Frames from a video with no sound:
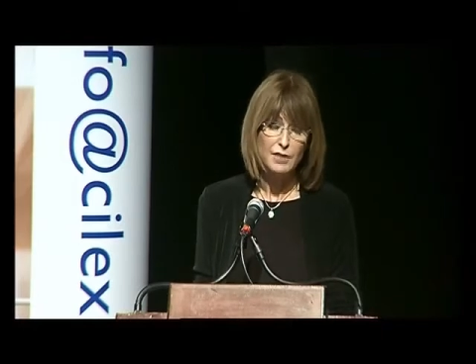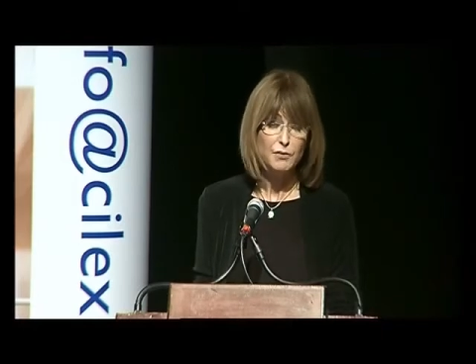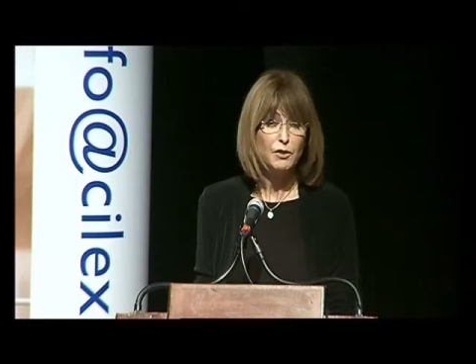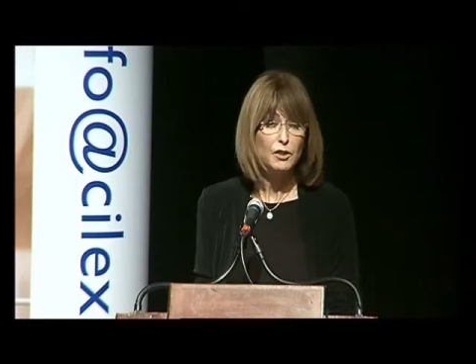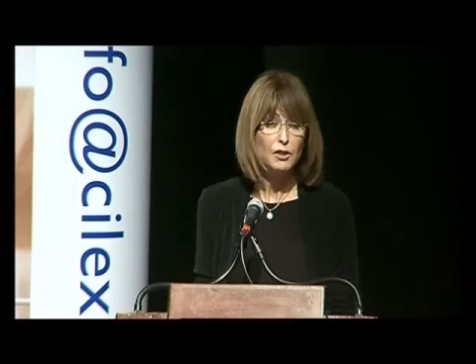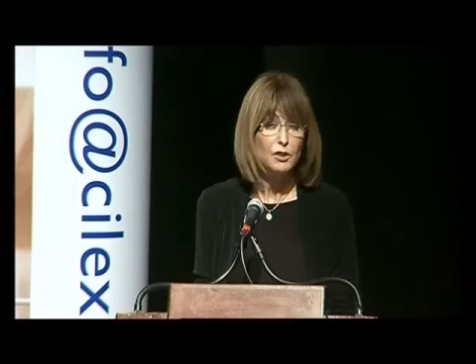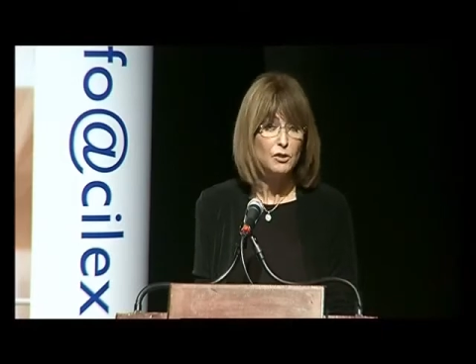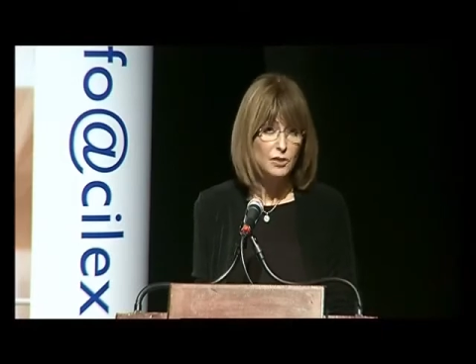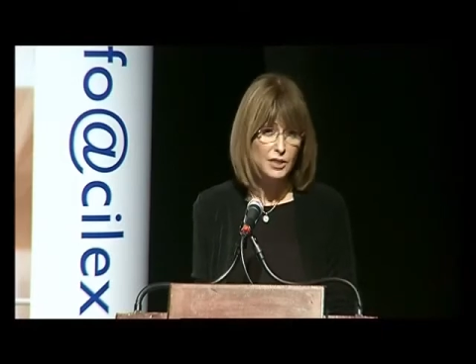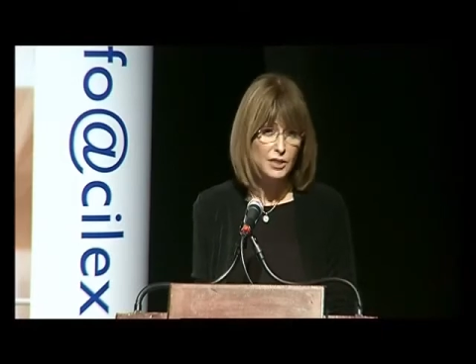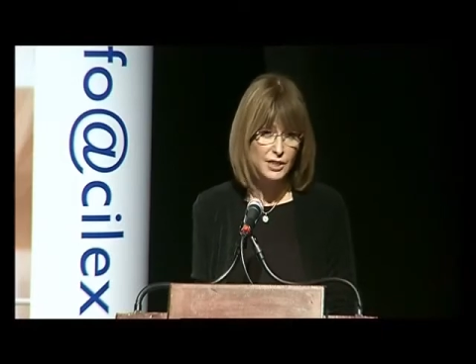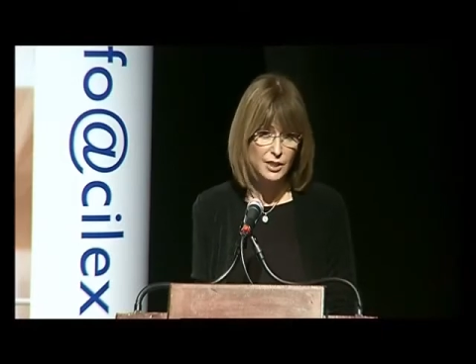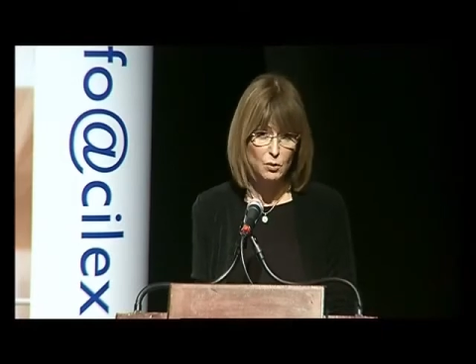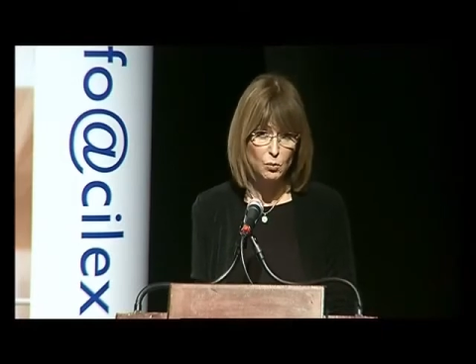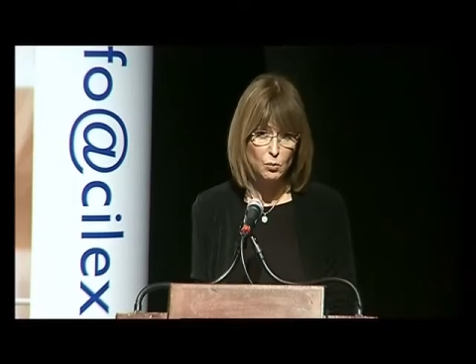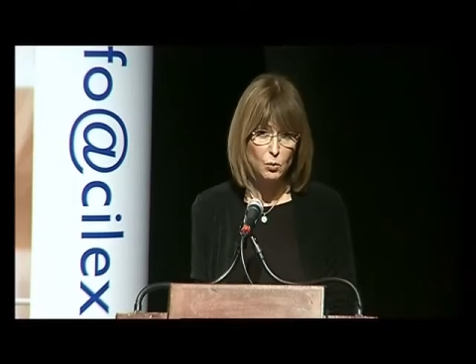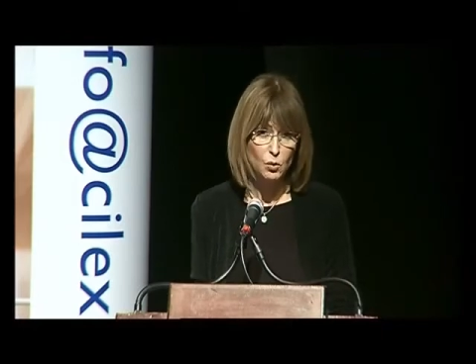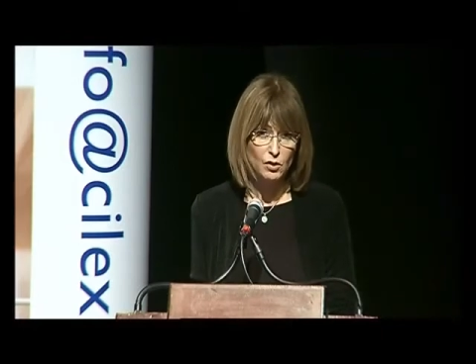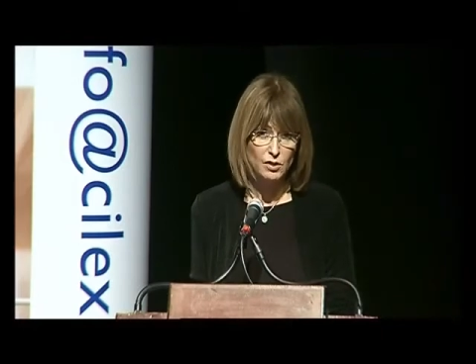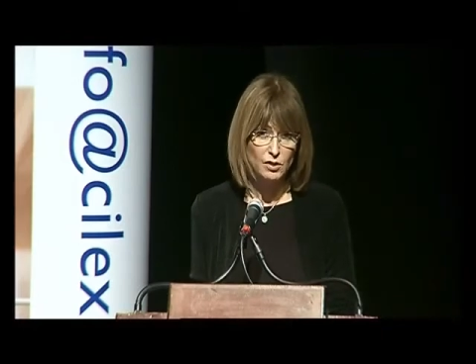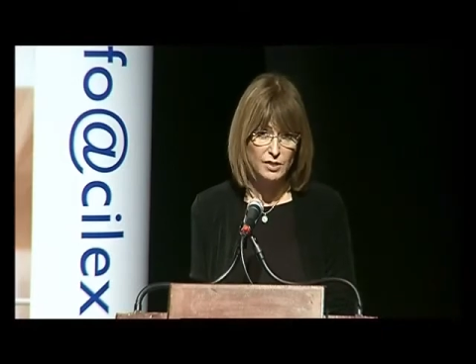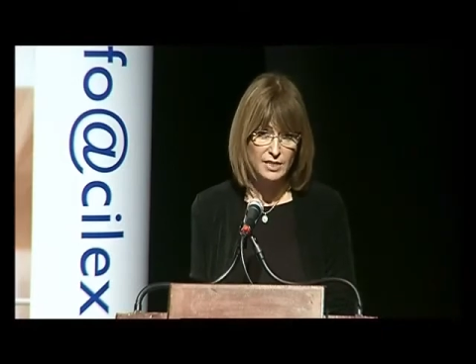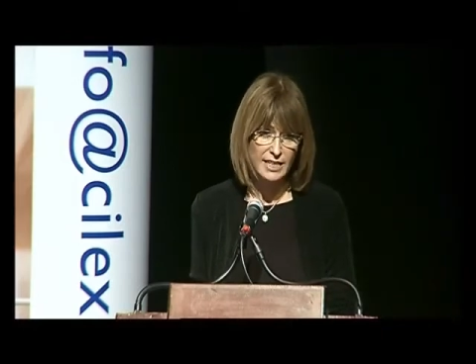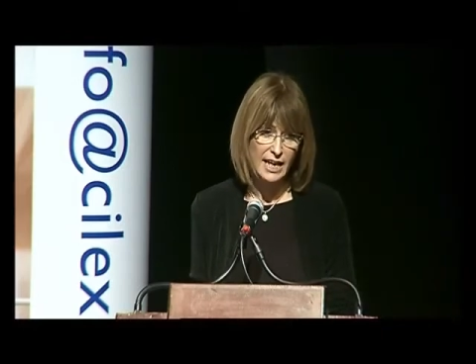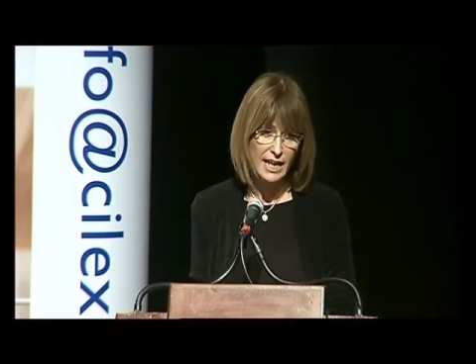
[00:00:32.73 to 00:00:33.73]
difficult it
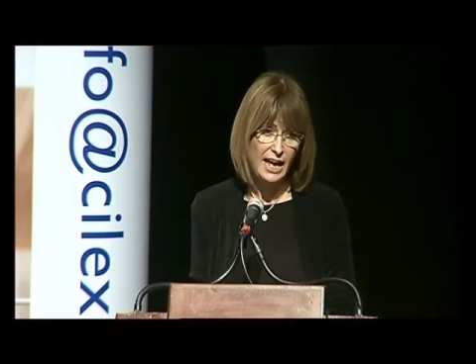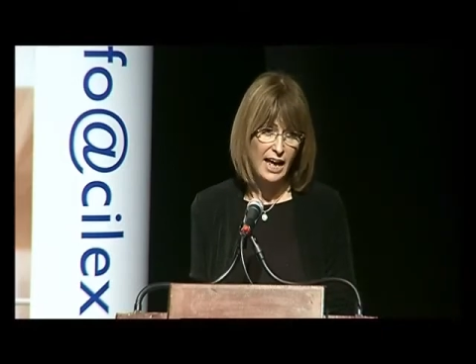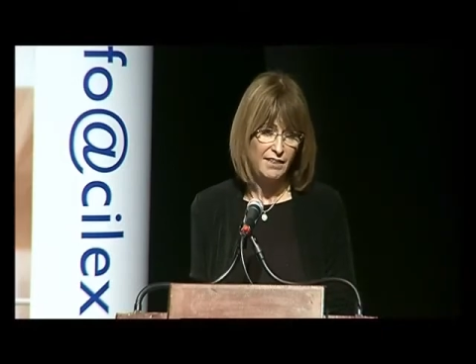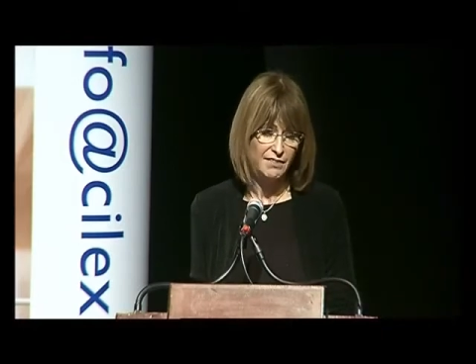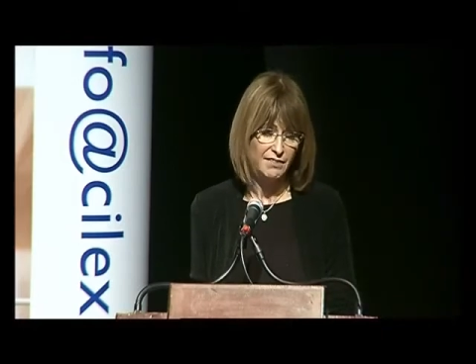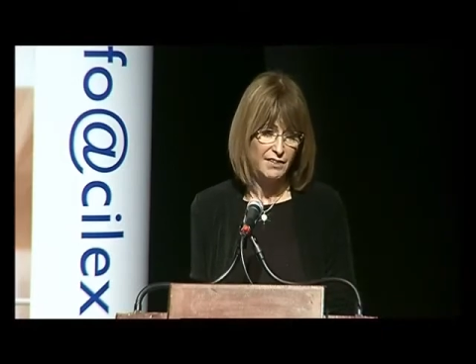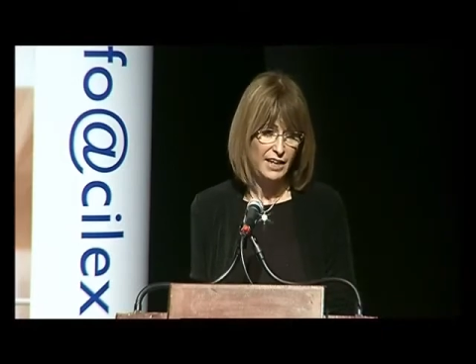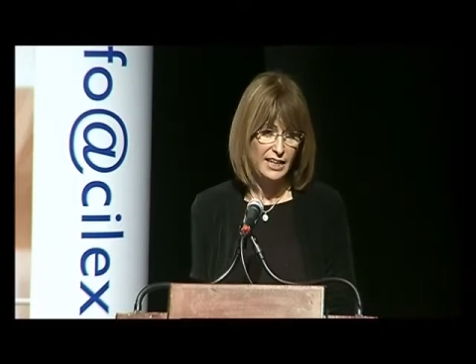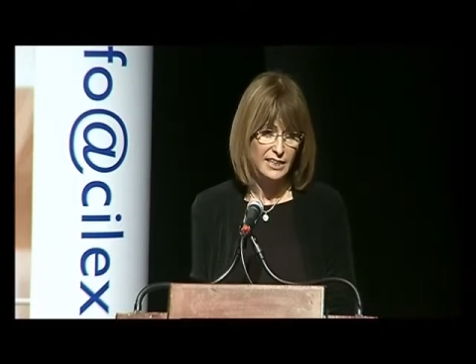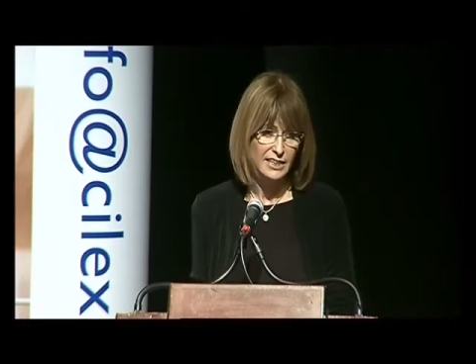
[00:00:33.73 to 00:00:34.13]
was at